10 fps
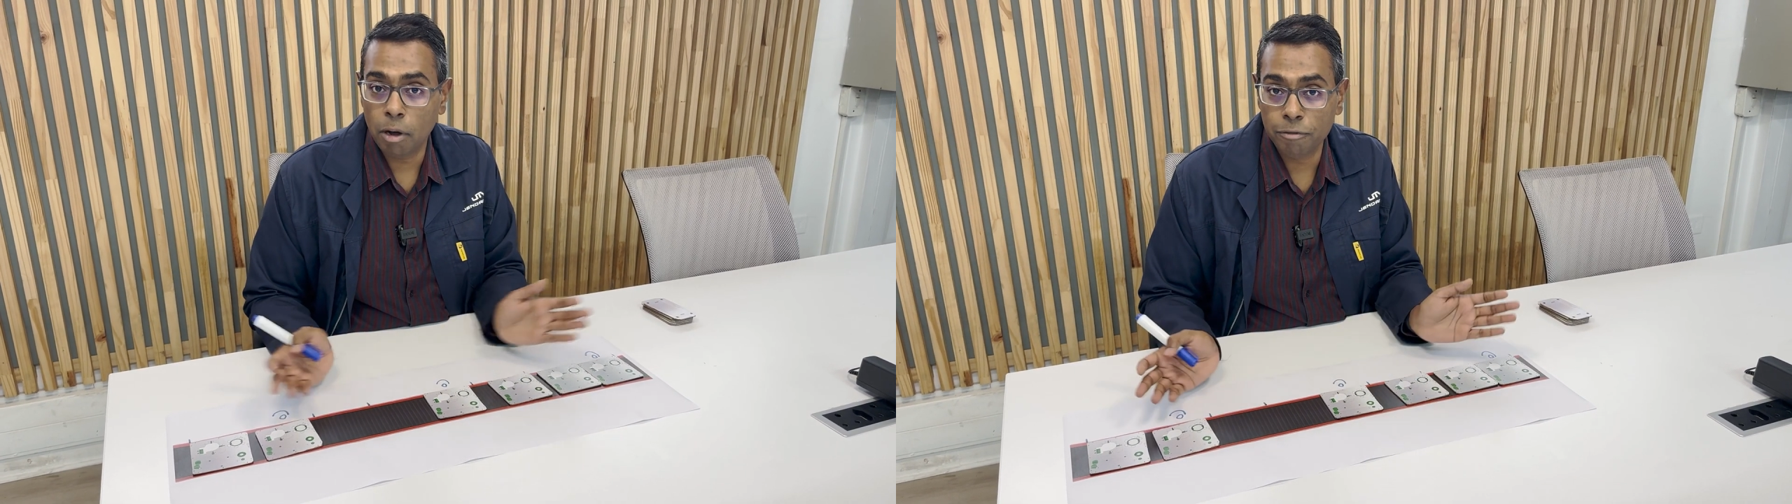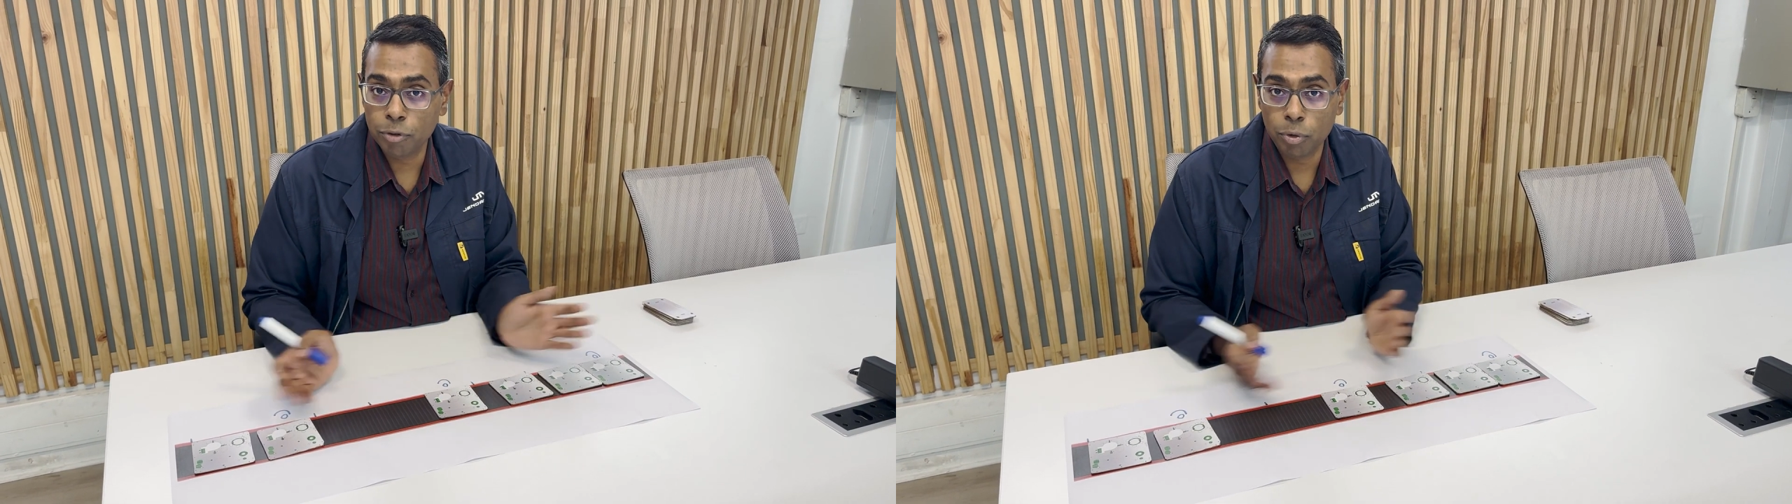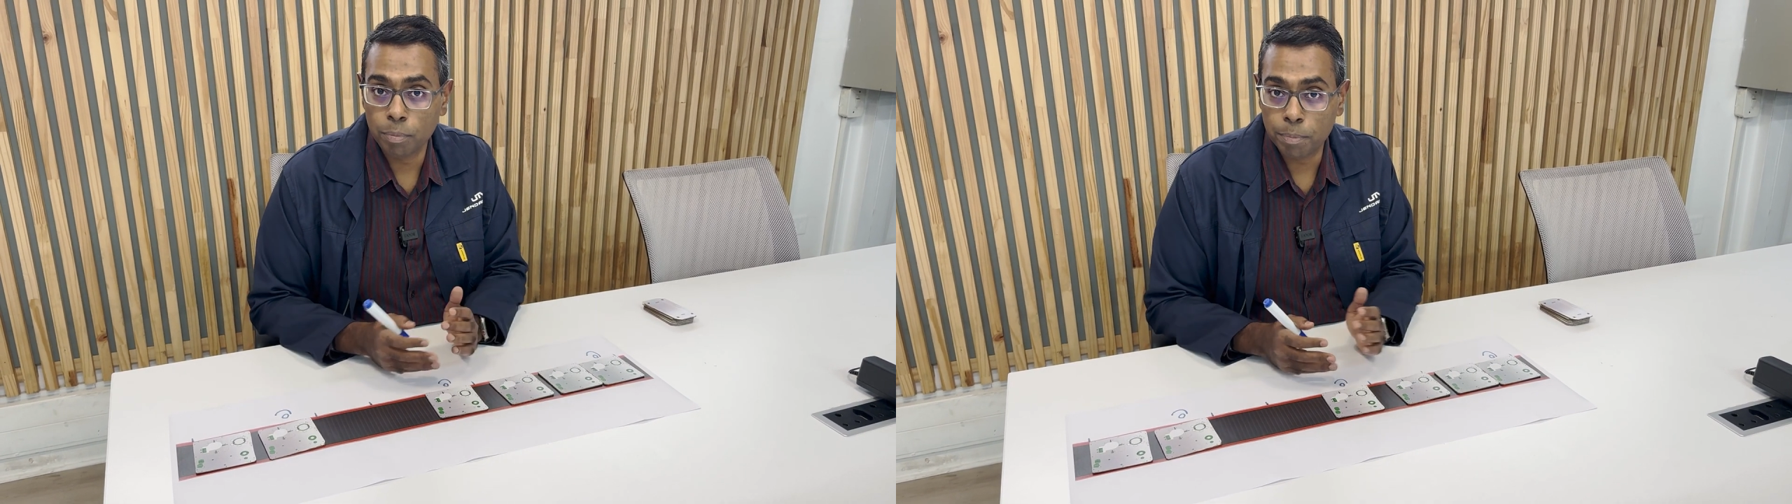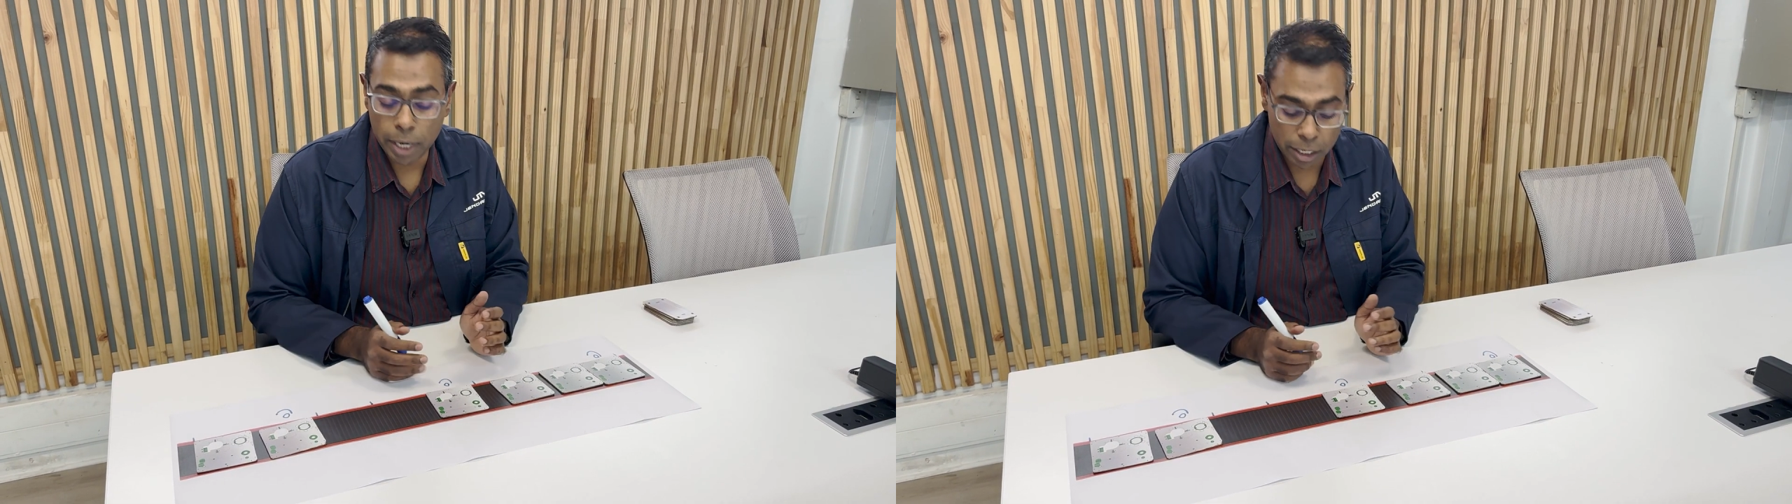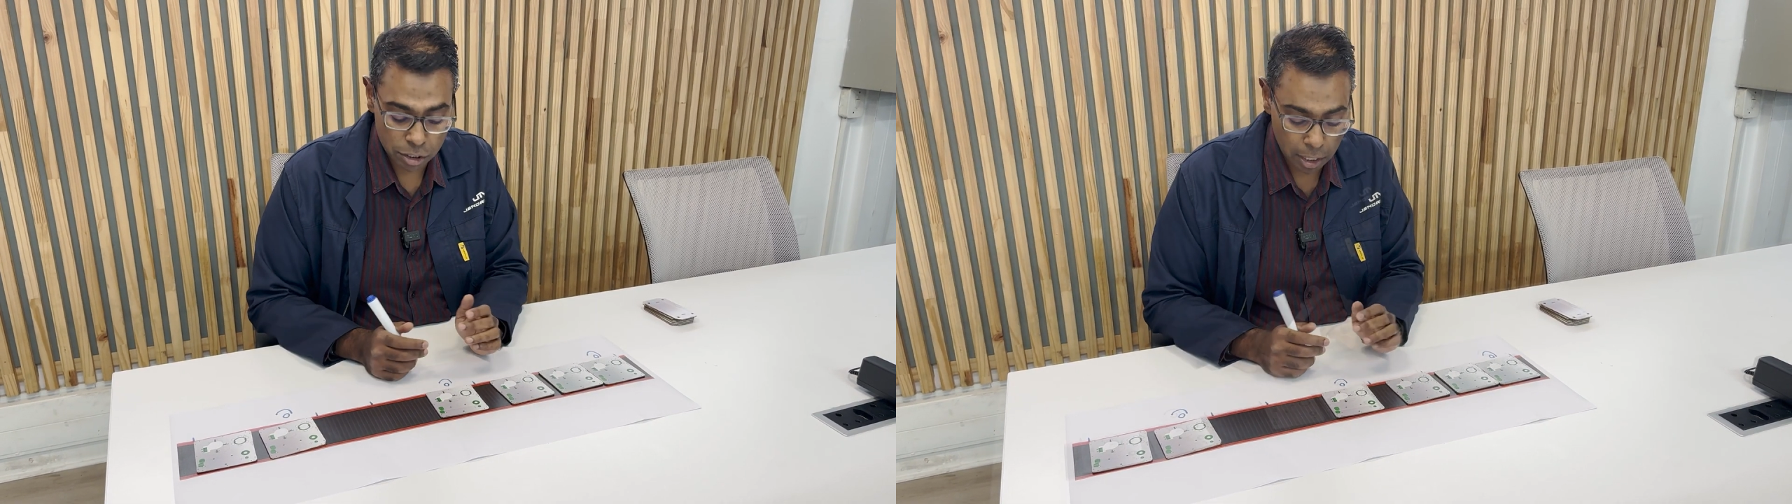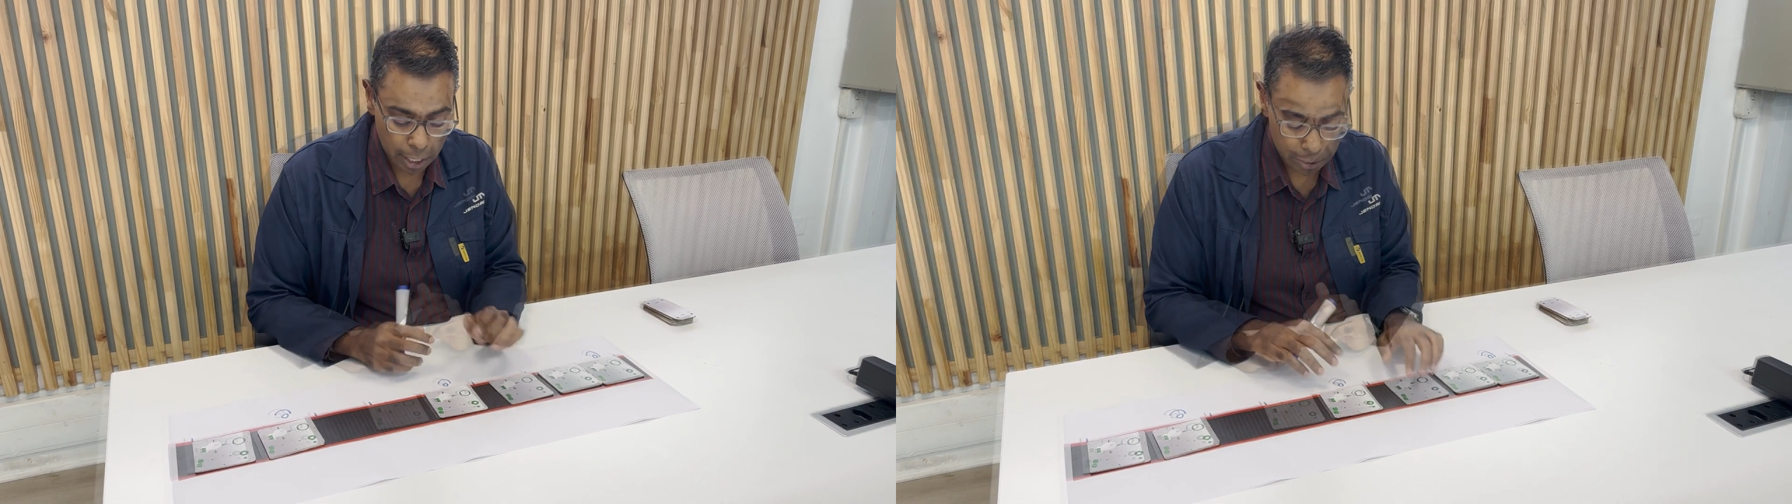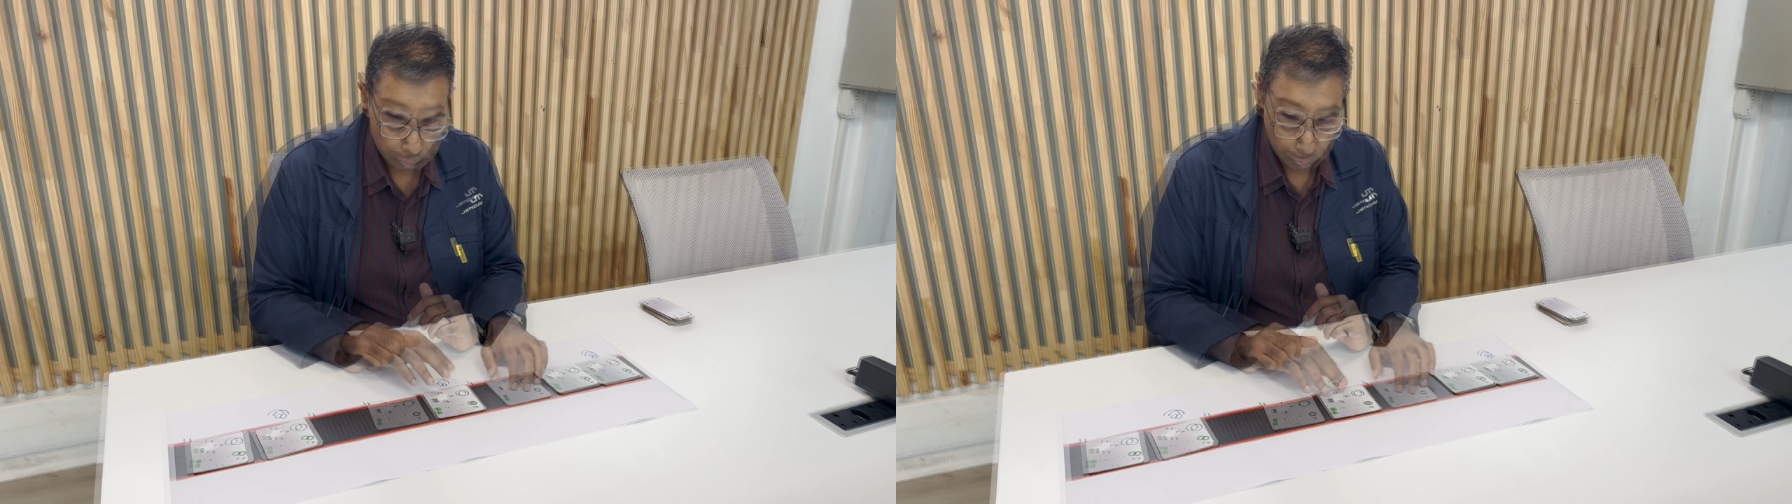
of your production line.